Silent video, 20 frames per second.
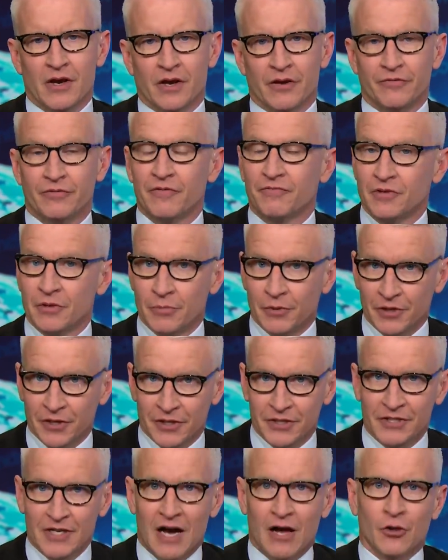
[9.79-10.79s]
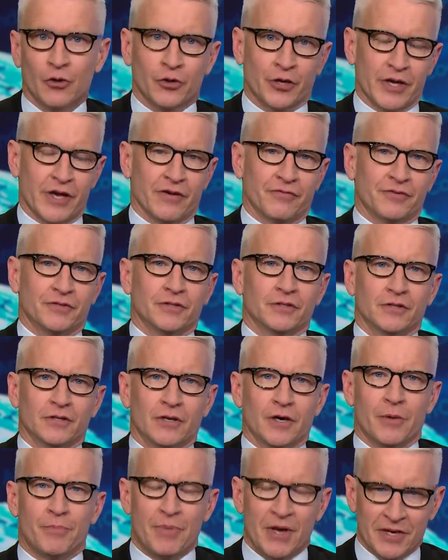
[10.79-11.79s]
a $50 million gift,
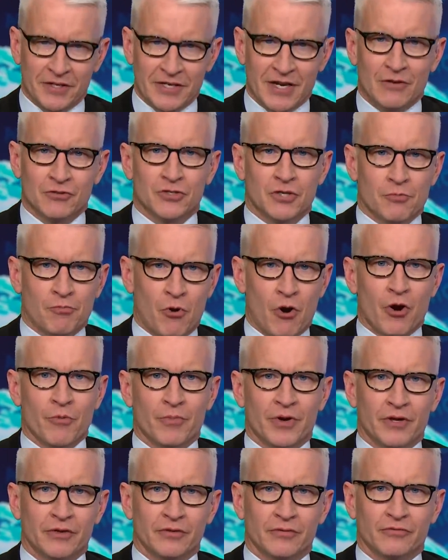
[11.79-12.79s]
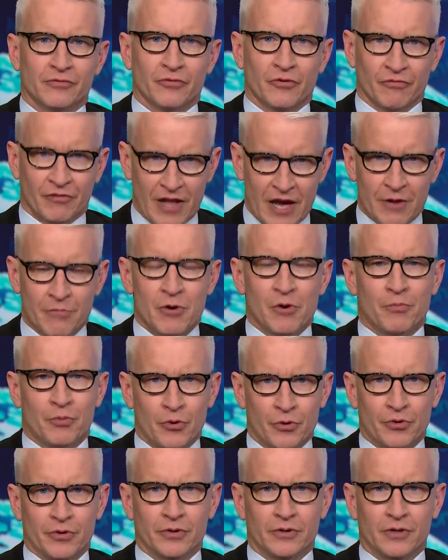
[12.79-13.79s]
a penthouse apartment for Vladimir
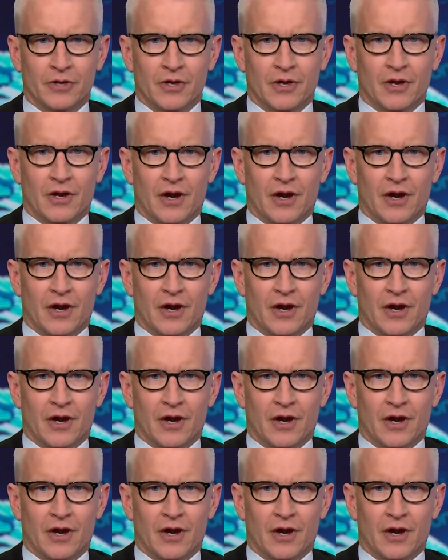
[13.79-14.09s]
Putin